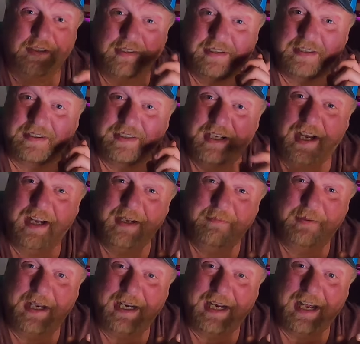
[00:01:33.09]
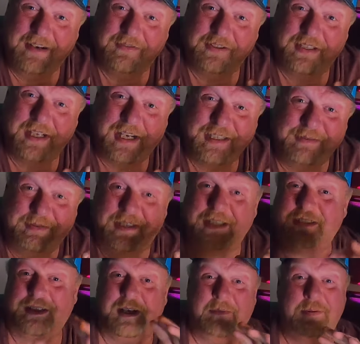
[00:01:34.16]
This is not a paid advertisement.
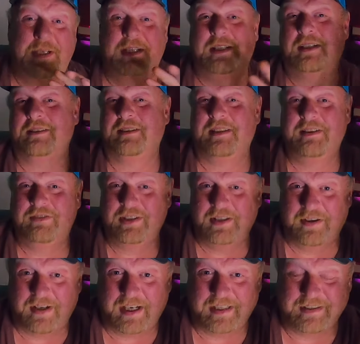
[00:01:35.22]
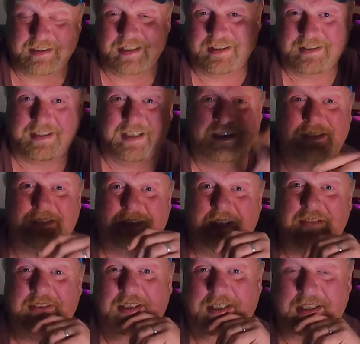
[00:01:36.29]
This company doesn't even know I exist. I
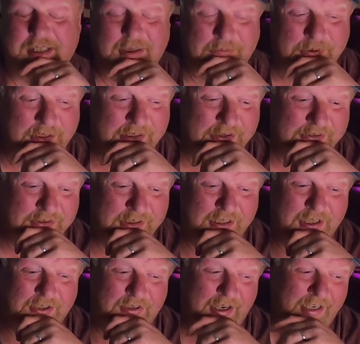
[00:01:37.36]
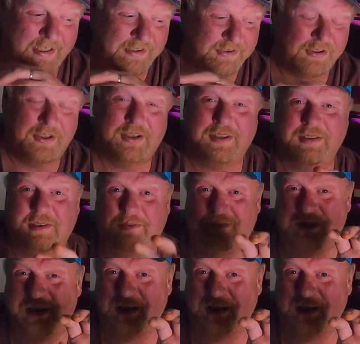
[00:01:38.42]
discovered it a couple years ago, and it's awesome.